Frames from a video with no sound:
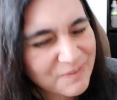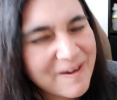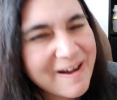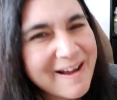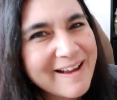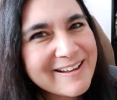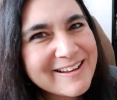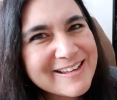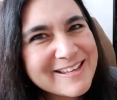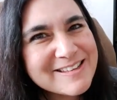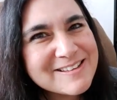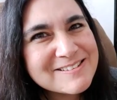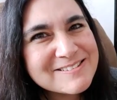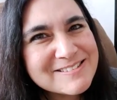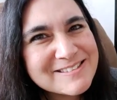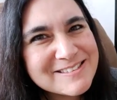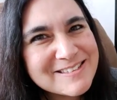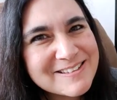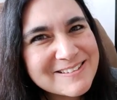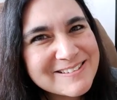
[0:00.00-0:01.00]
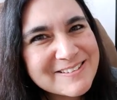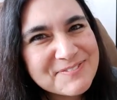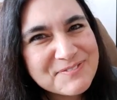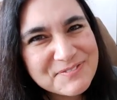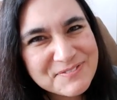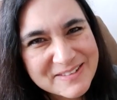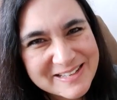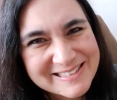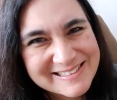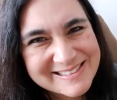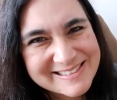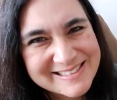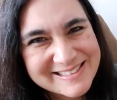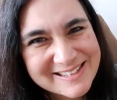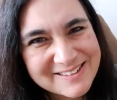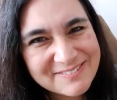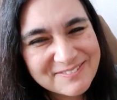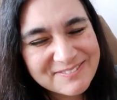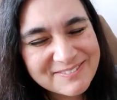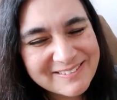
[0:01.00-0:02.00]
why are you so
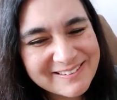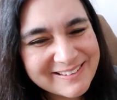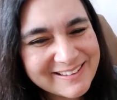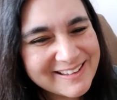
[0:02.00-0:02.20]
defensive?